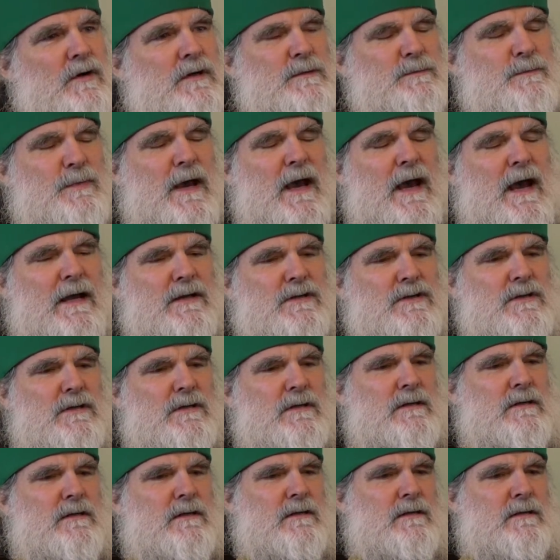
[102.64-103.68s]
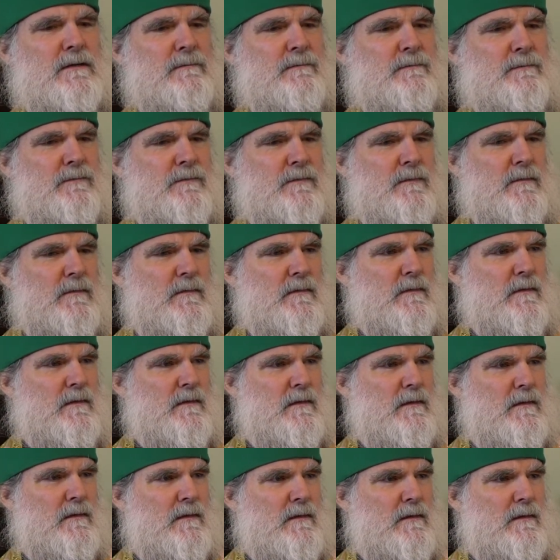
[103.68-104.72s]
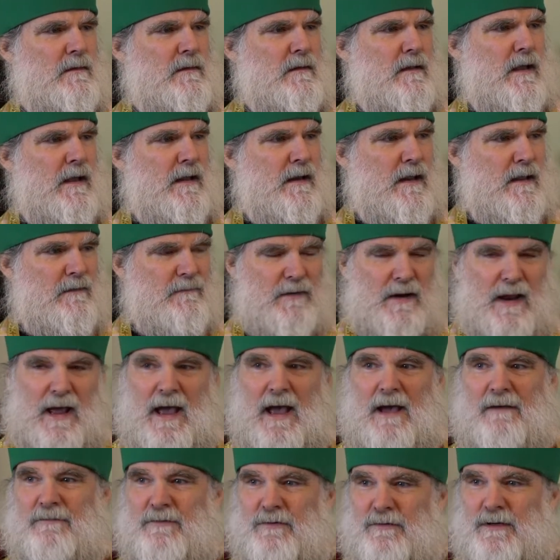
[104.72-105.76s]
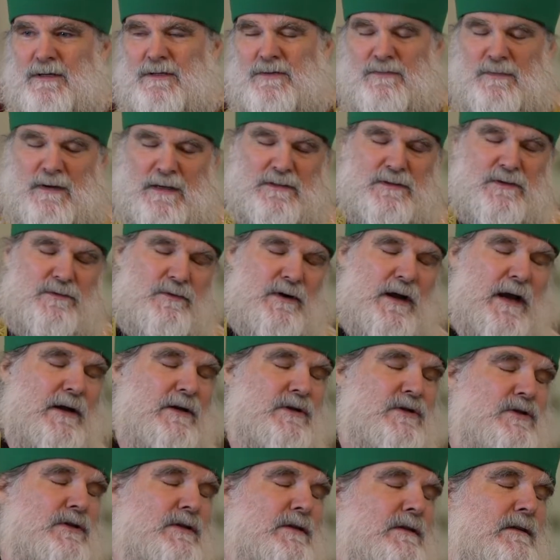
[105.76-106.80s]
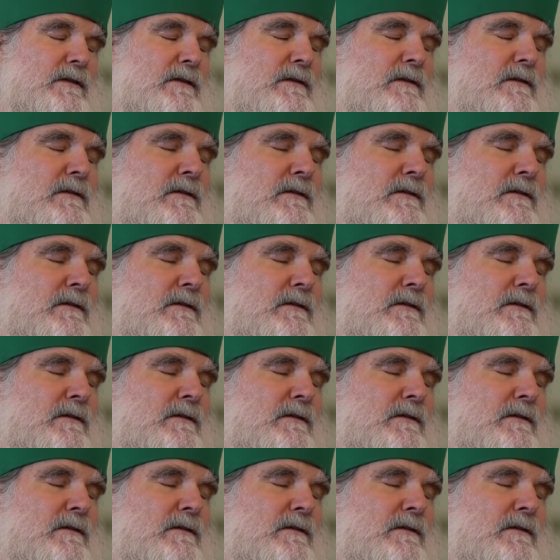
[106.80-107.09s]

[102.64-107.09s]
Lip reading: Passion and even after his resurrection.